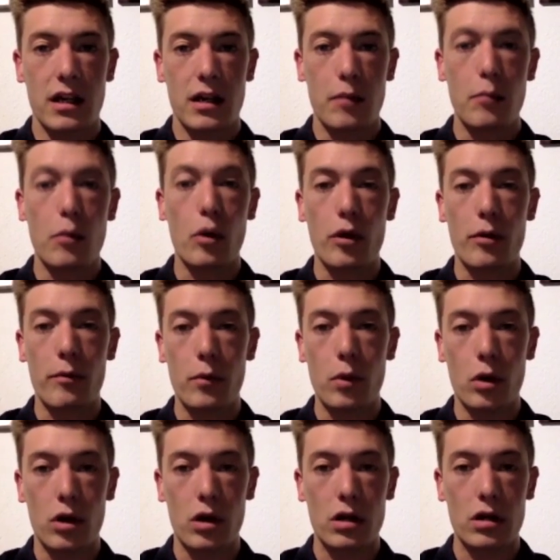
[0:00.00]
more and
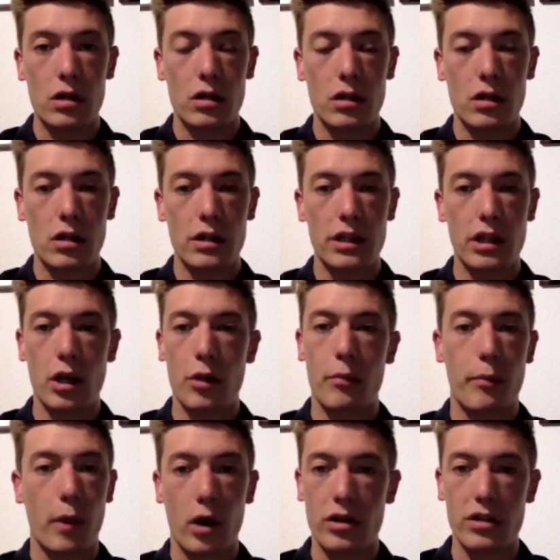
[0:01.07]
more,
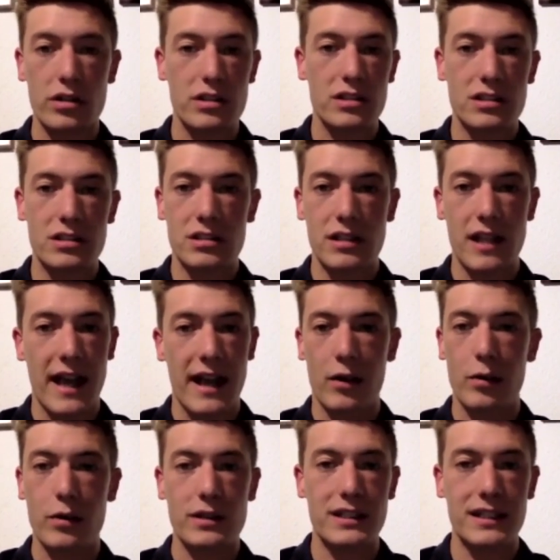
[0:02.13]
bonds,
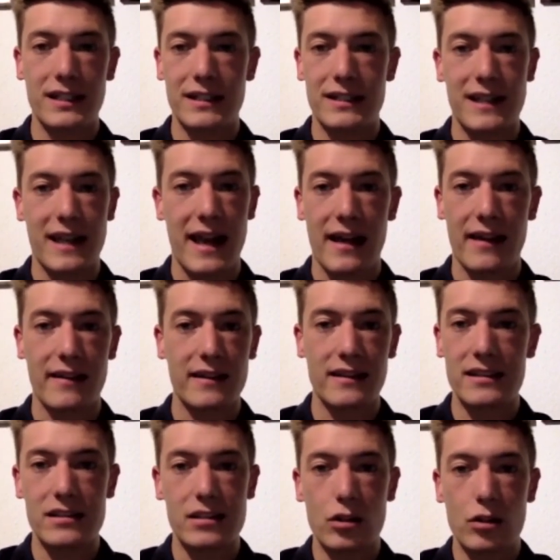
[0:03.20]
equity, debt,
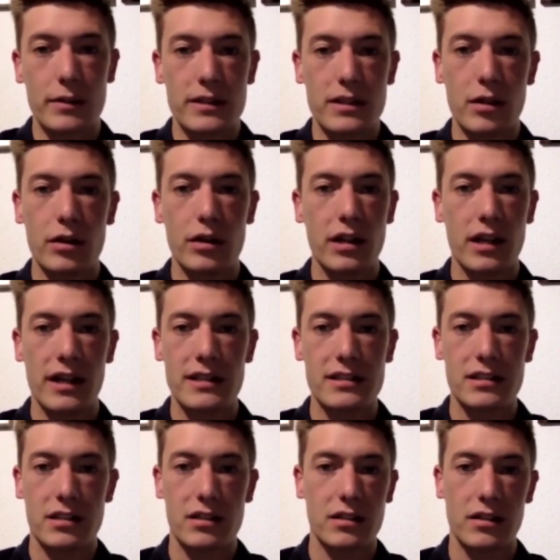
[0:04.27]
this can all be
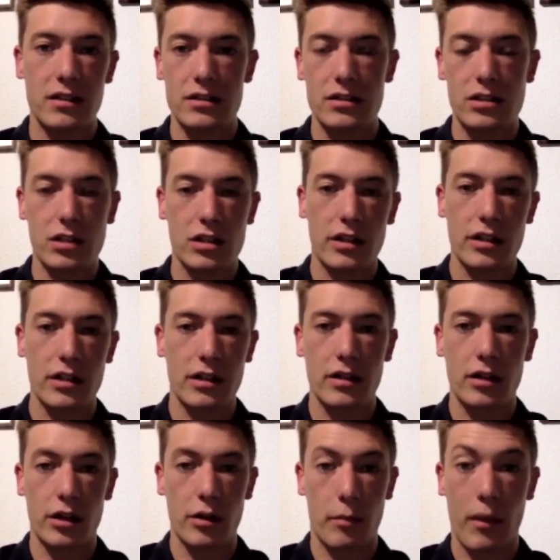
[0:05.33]
tokenized and stuck
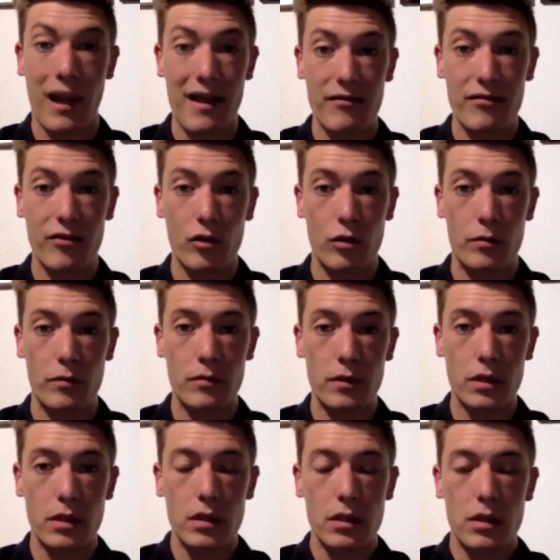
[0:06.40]
on a platform.
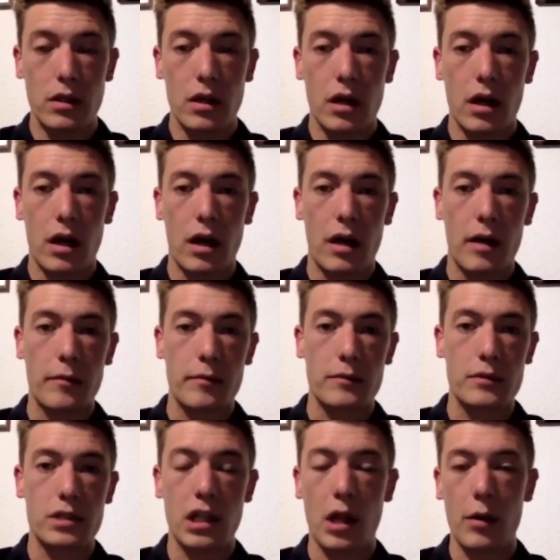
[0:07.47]

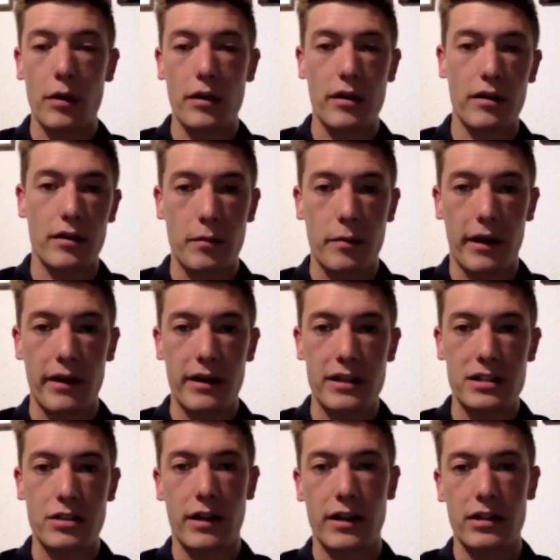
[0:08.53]
To lower the
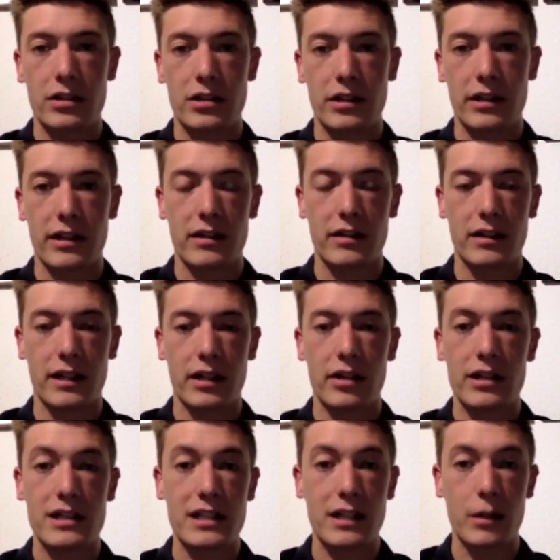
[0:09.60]
barriers to entry and
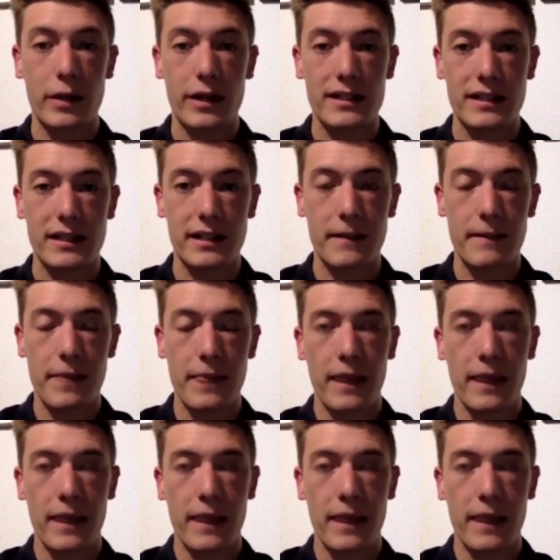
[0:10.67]
increase liquidity.